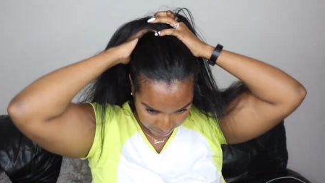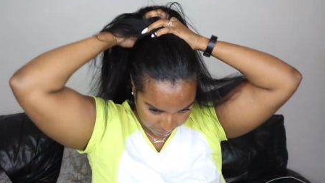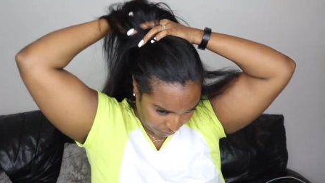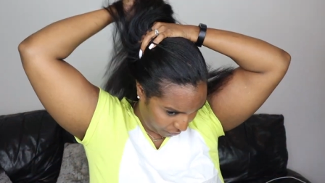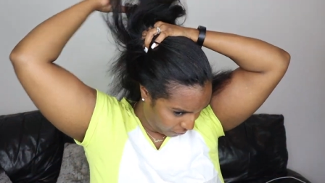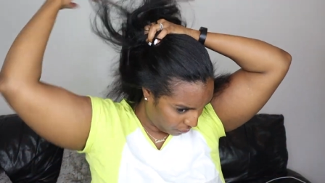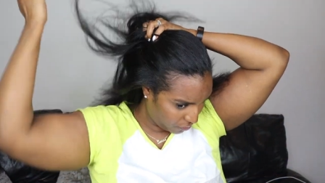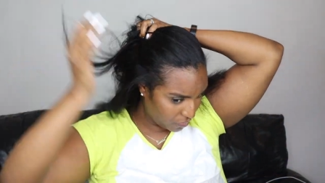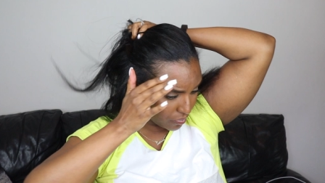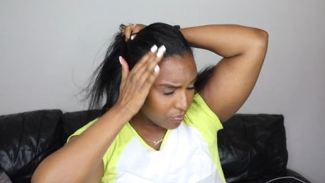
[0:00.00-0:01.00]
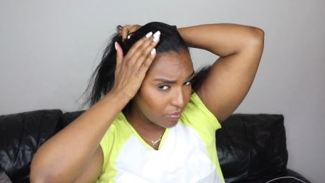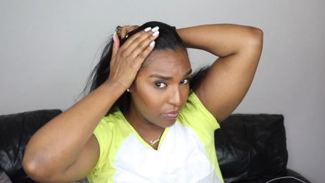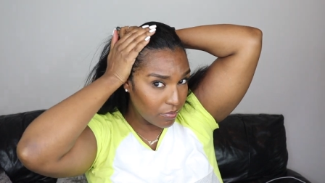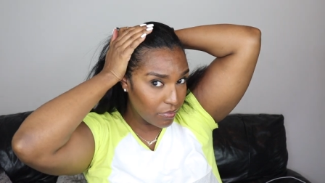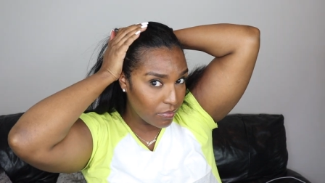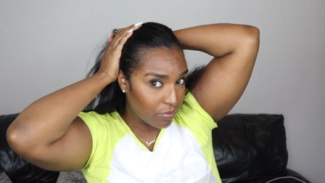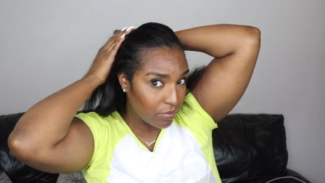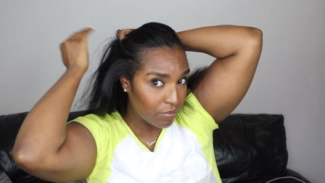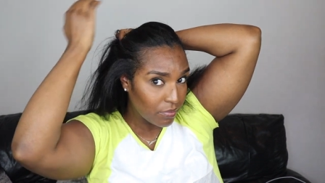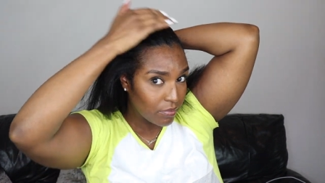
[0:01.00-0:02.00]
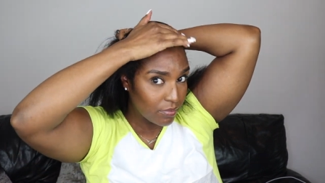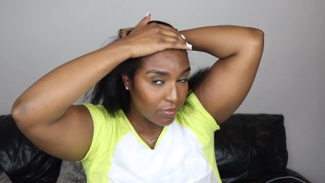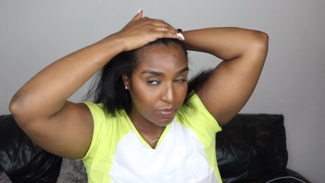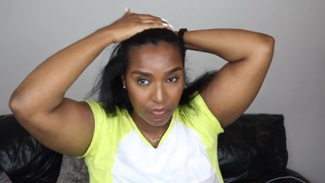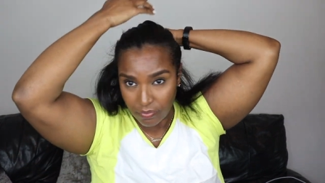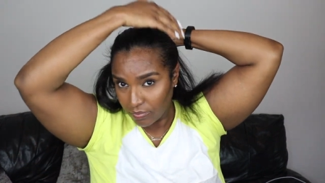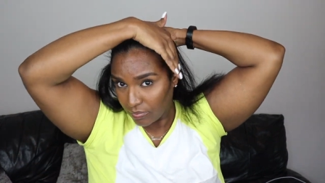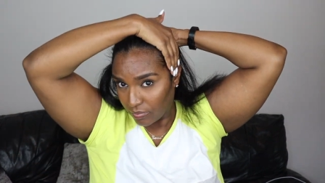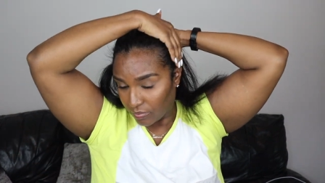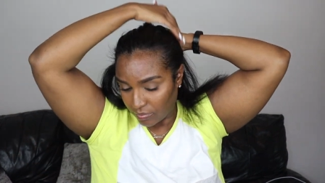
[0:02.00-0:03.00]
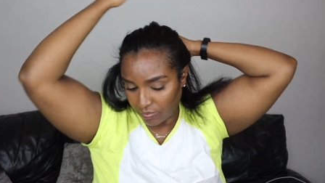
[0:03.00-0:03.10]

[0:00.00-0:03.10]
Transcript: just short passes, just to get the roots done.